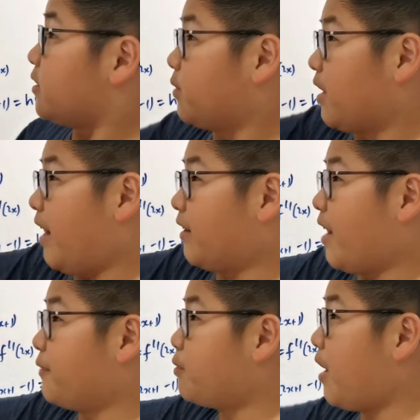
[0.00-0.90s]
we have
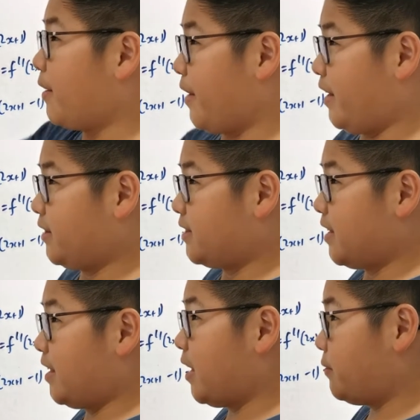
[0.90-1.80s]
f prime x
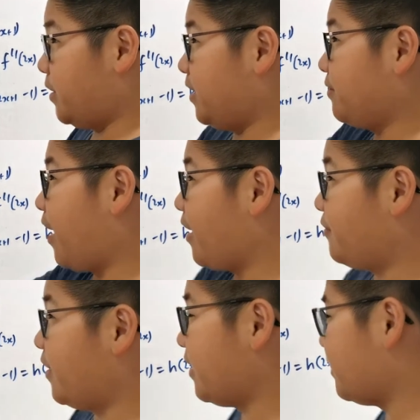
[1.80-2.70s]
and then we
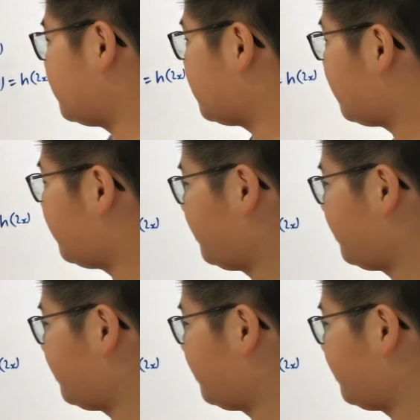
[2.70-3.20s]
derive it,